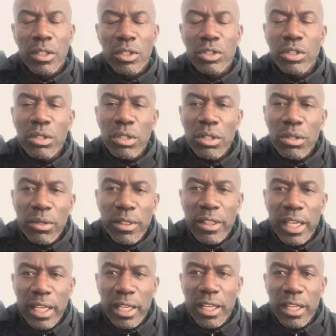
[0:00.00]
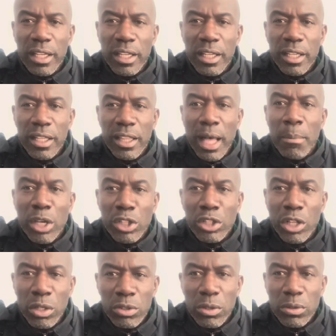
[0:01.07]
Do you think that
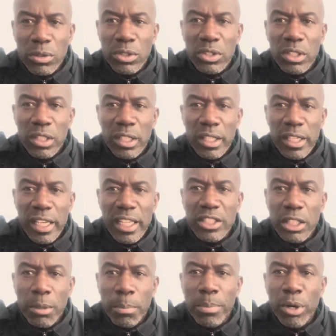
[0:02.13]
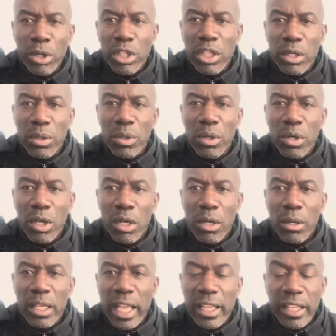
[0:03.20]
McDonald's is going to put you,
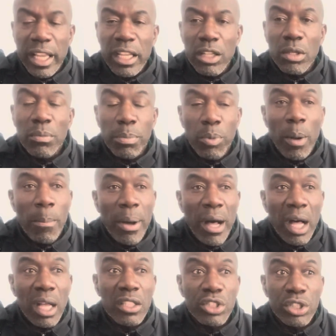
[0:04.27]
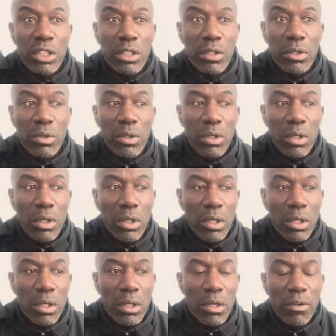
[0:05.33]
get you, well, pass you
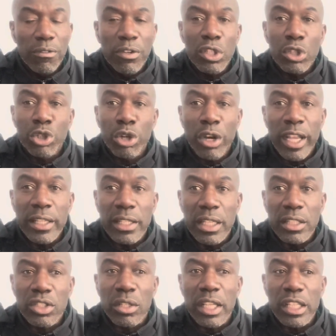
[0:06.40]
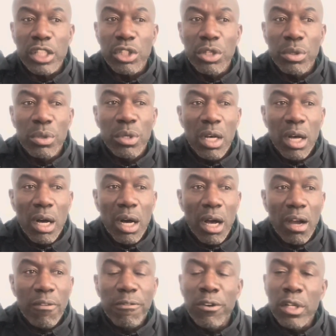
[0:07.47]
for your training so that you
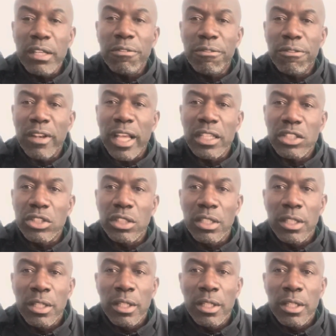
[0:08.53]
are a fully fledged,